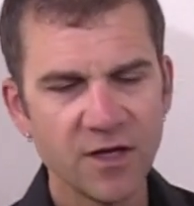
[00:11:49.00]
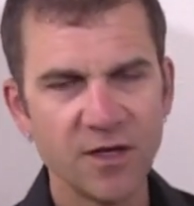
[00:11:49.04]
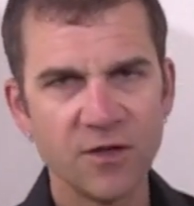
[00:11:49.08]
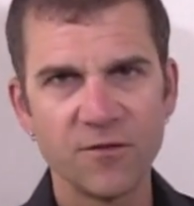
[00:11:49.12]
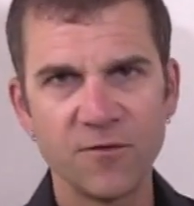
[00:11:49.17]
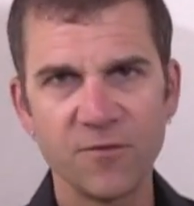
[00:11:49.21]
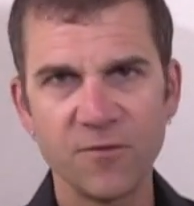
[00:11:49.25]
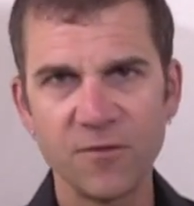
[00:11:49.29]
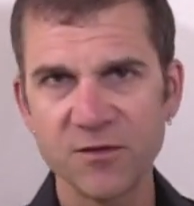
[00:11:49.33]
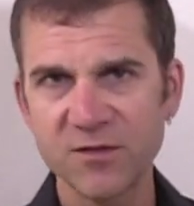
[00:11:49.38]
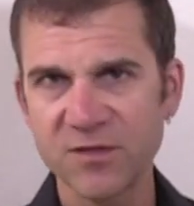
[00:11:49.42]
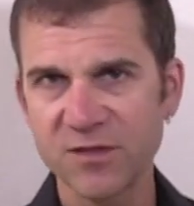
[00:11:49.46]

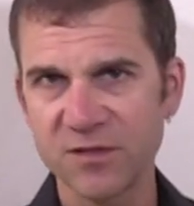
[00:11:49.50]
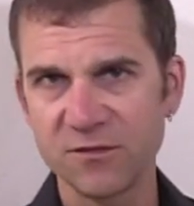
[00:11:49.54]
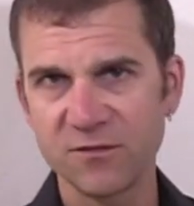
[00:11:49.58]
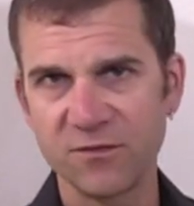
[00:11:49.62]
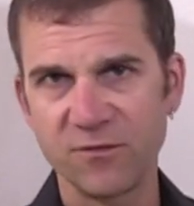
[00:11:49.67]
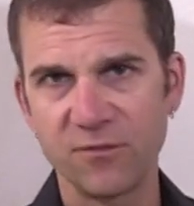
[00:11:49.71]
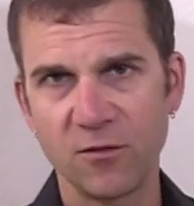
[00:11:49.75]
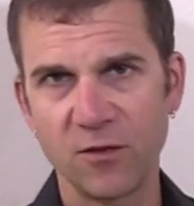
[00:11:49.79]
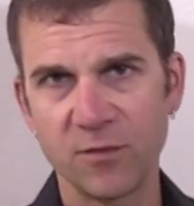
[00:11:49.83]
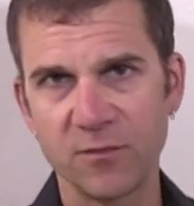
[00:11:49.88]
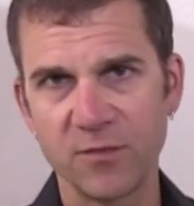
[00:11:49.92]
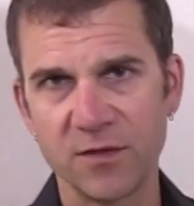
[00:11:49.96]
First and
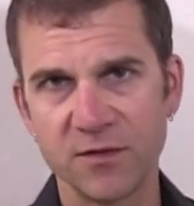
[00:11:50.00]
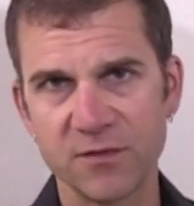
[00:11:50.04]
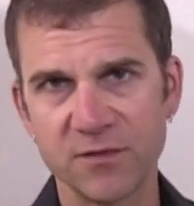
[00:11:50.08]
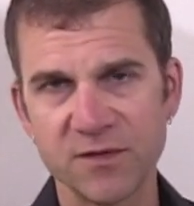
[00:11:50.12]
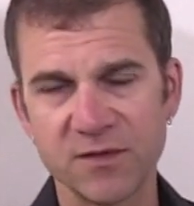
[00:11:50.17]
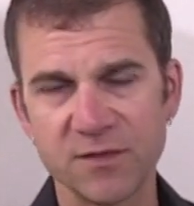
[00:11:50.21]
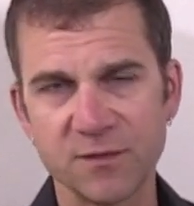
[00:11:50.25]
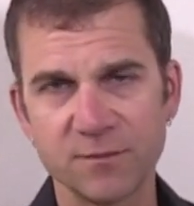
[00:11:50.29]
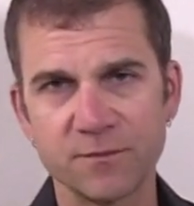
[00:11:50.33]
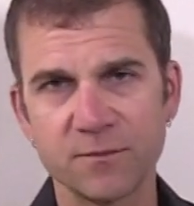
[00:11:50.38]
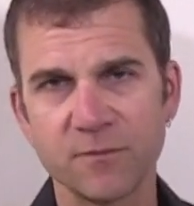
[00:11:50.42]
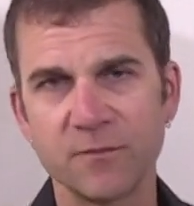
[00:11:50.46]

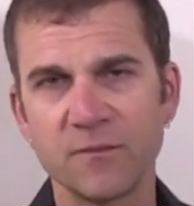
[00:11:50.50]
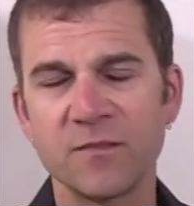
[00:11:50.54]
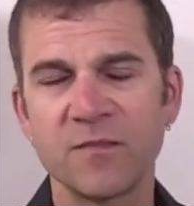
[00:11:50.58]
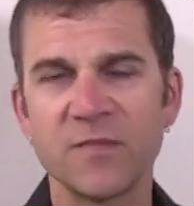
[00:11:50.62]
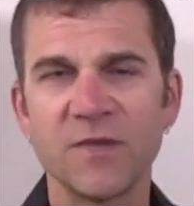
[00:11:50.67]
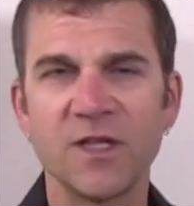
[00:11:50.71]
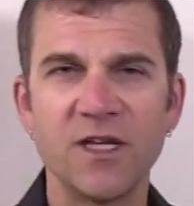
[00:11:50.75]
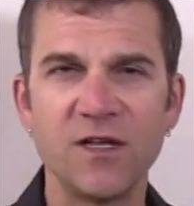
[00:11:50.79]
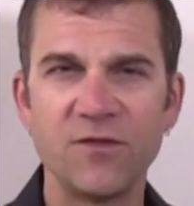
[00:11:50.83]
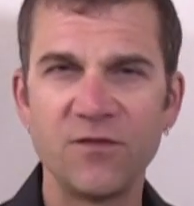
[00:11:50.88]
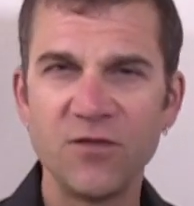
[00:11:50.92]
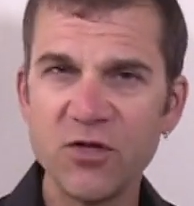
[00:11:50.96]
foremost,
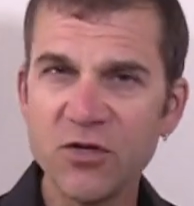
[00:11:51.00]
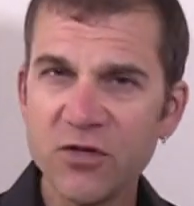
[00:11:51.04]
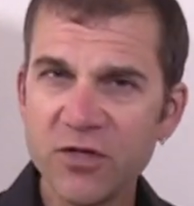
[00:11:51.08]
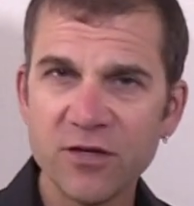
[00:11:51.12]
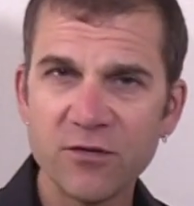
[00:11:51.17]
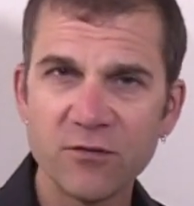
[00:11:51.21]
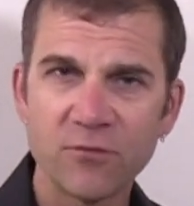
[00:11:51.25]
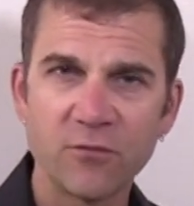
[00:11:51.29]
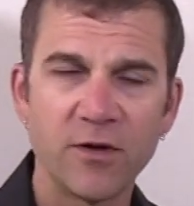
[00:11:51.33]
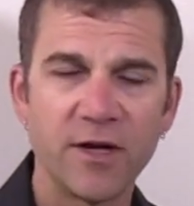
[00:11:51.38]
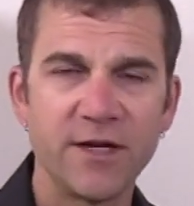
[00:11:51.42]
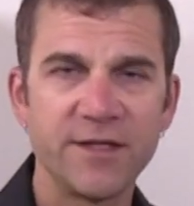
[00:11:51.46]
if you
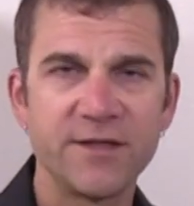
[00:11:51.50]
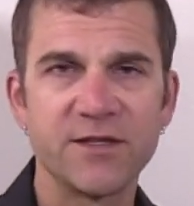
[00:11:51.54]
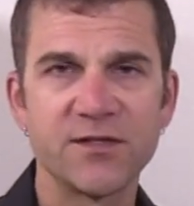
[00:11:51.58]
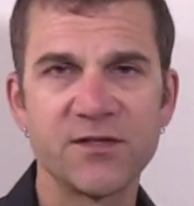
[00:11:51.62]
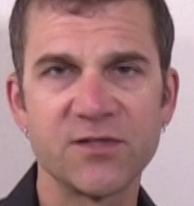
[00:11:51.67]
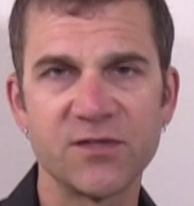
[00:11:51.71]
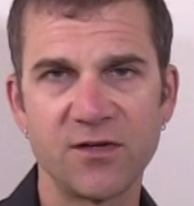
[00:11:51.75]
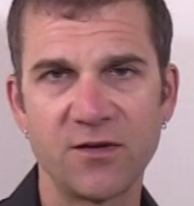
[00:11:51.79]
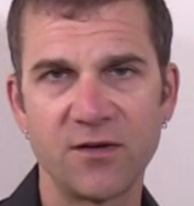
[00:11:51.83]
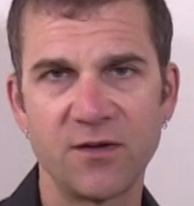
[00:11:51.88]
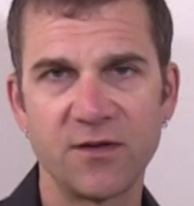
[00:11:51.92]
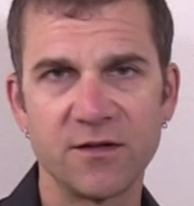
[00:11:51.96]
didn't write the
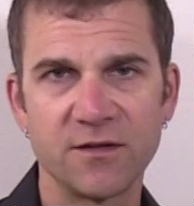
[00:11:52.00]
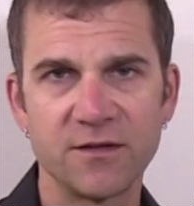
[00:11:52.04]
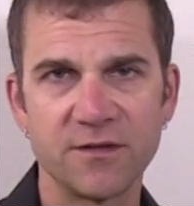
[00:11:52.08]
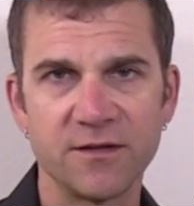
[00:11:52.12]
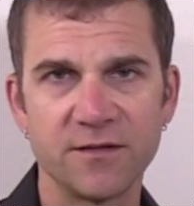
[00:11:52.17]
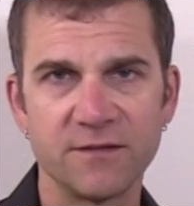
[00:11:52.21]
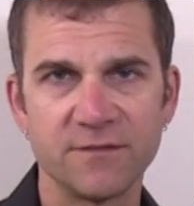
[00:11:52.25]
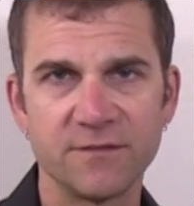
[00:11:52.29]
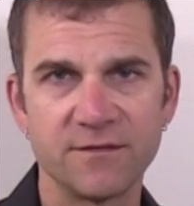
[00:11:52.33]
song,